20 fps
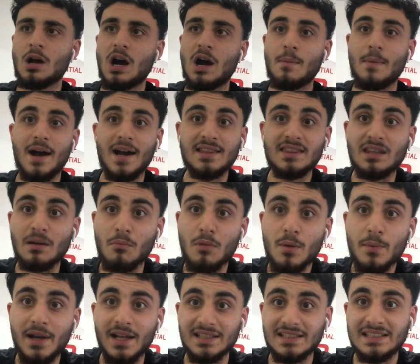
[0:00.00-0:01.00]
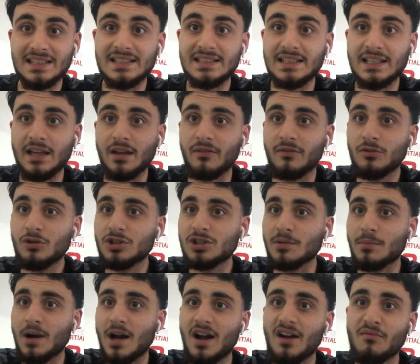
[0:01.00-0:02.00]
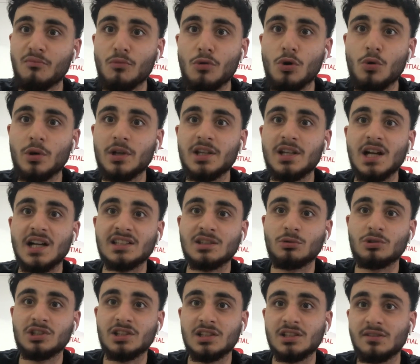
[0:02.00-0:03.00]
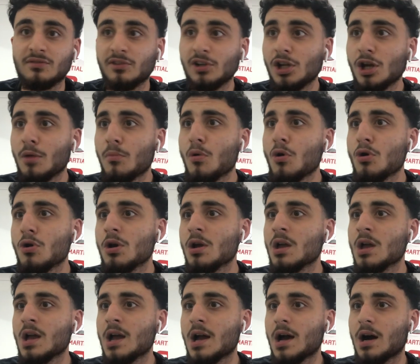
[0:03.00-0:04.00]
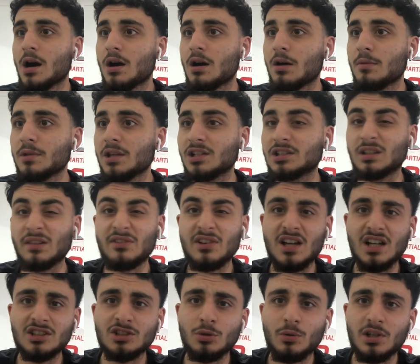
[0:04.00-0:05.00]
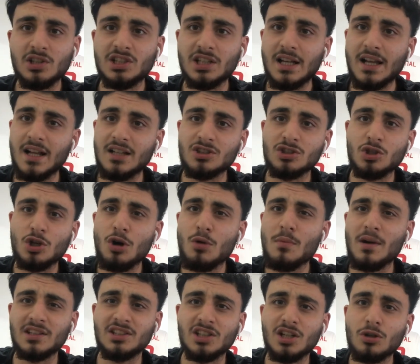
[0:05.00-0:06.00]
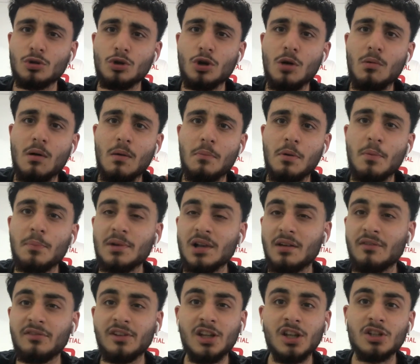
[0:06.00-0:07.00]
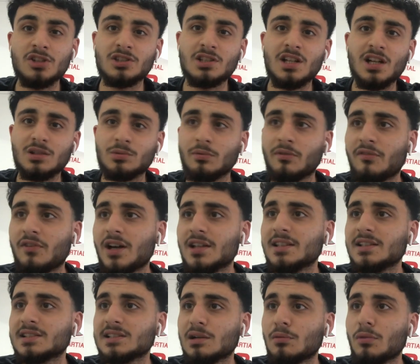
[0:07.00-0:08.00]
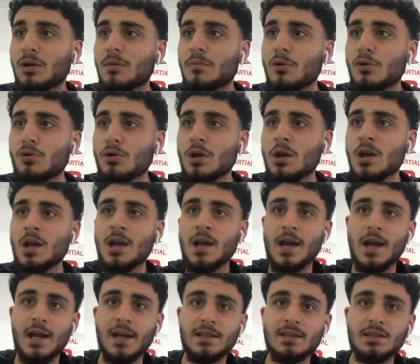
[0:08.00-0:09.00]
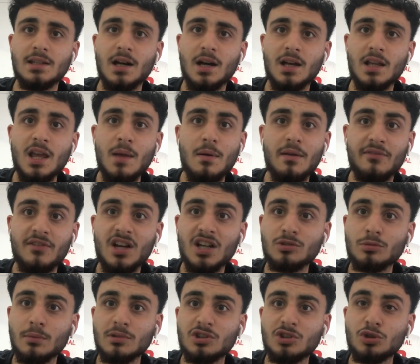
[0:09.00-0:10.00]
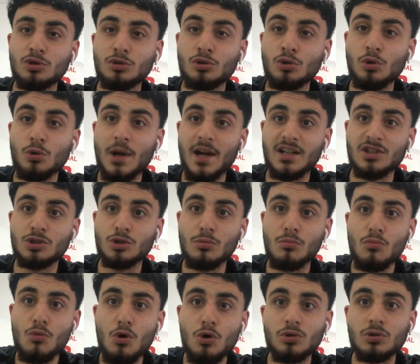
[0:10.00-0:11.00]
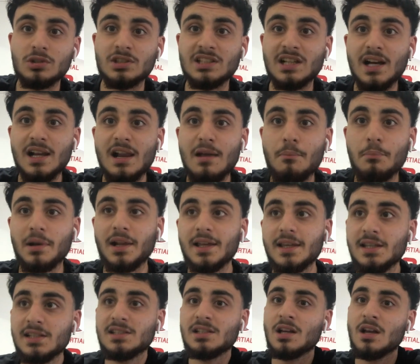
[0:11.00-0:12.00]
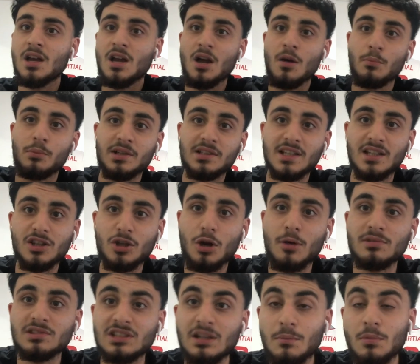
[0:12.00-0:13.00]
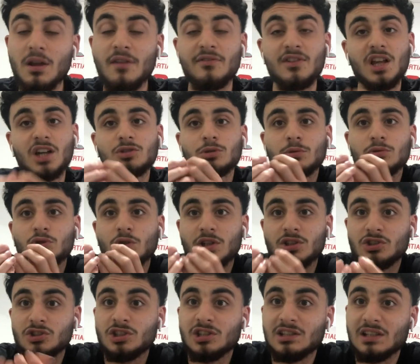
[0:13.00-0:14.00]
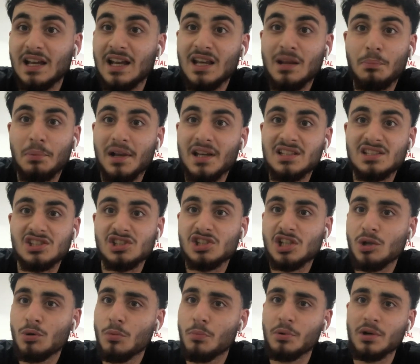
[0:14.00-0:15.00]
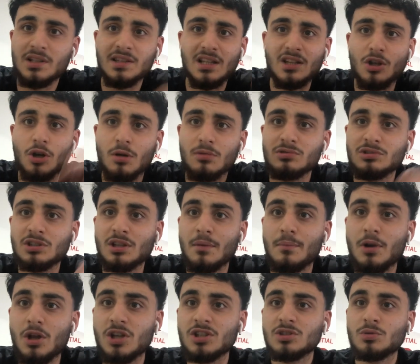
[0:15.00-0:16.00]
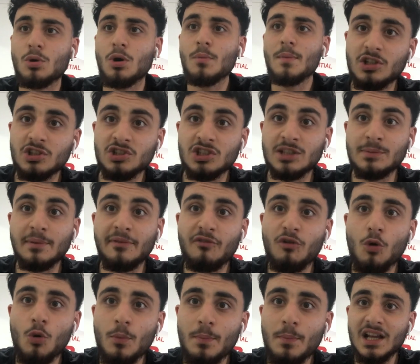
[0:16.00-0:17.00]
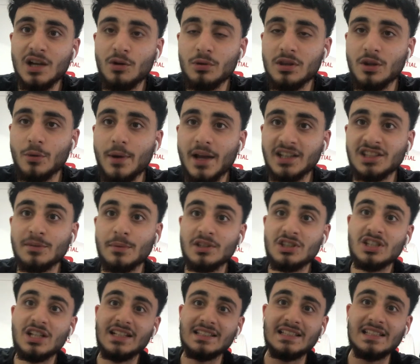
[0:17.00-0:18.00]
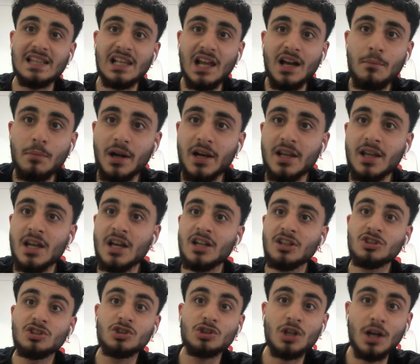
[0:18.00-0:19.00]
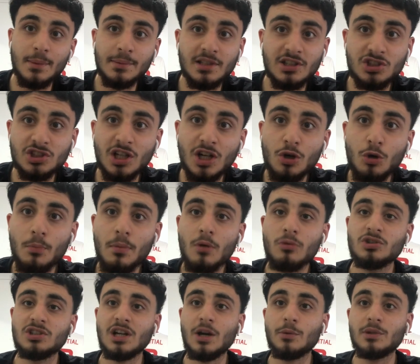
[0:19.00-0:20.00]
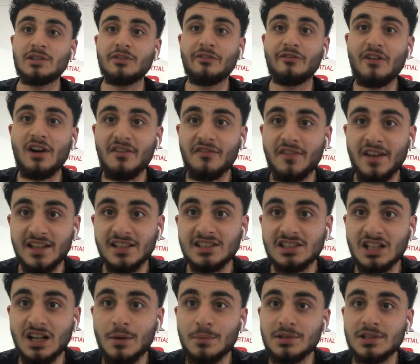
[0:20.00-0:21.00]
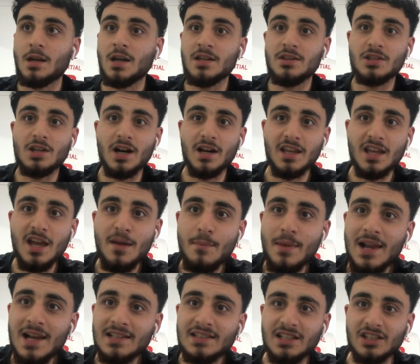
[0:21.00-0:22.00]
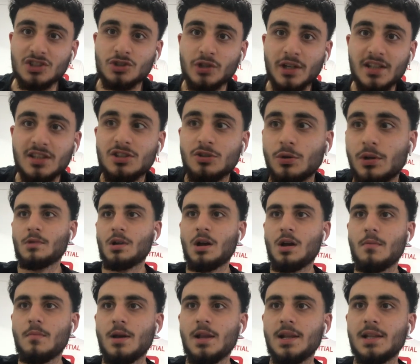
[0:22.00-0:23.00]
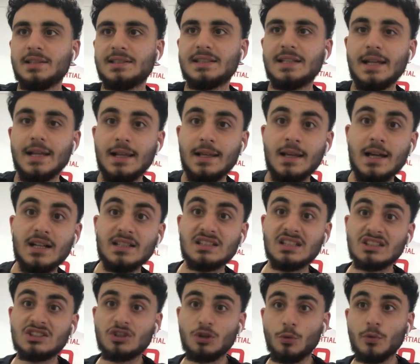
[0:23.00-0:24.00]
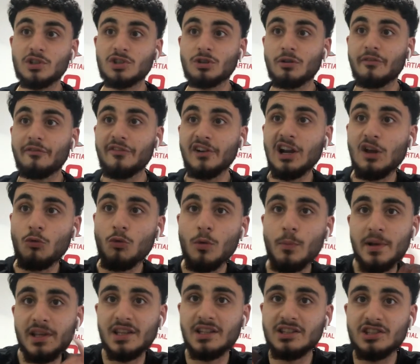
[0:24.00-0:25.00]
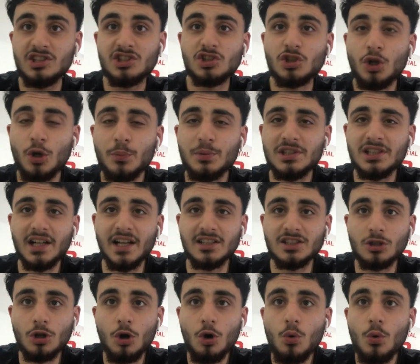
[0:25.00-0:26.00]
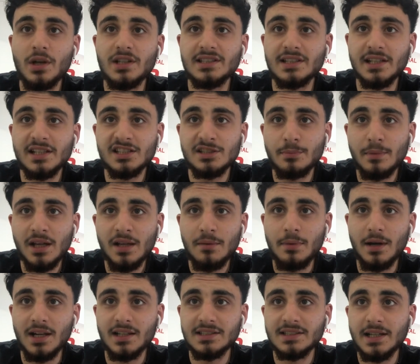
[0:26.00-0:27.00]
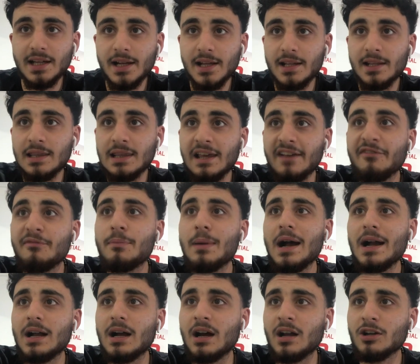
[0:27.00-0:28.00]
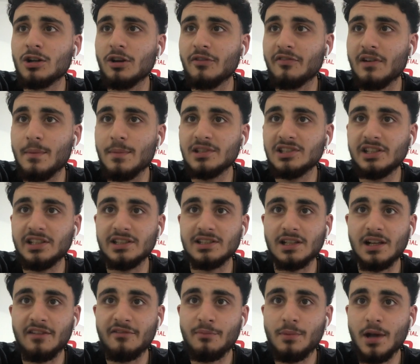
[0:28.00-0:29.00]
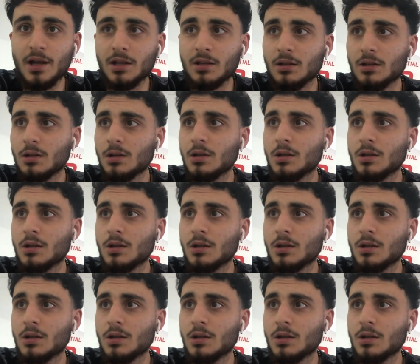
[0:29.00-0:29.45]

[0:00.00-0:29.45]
At the moment, it has 60k views. I might have more when you guys are watching this video, bro. So if you guys do want to check it out, just go on my channel, go on my popular videos. You guys will find it somewhere, bro. And if you guys want me to react to more Thailand players, put it down in the comments down below. If you guys want to react to just any players in general, put it down in the comments down below as well, man. Just before we with the reaction, make sure you guys hit the like button, subscribe to the channel, but we're trying to reach 5k subs. And let's get straight into it. All right, man, let's get it. Guys, link to the original video will be in the description as it always is, man. But let's get it. Left back, I don't know if I mentioned he's a left back.